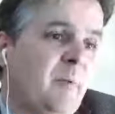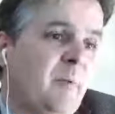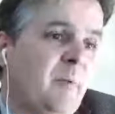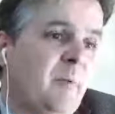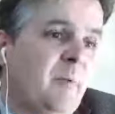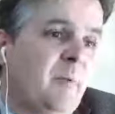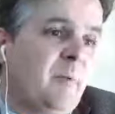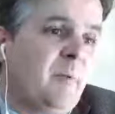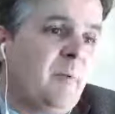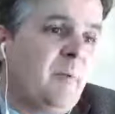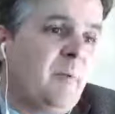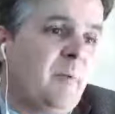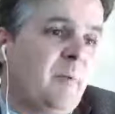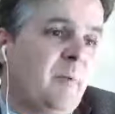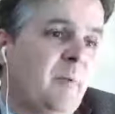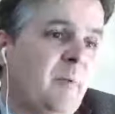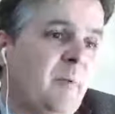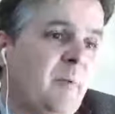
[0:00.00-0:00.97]
from the
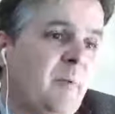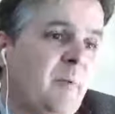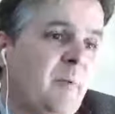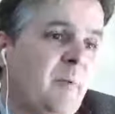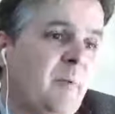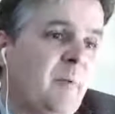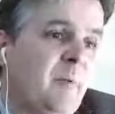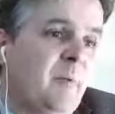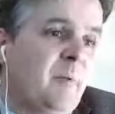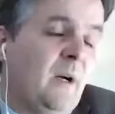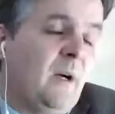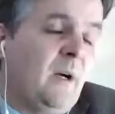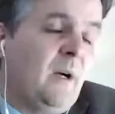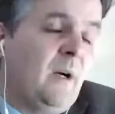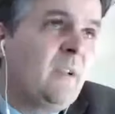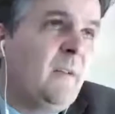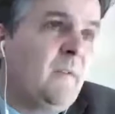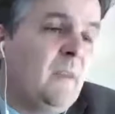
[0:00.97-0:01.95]
middle and the college
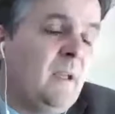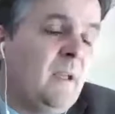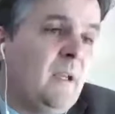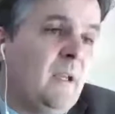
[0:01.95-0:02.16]
ones.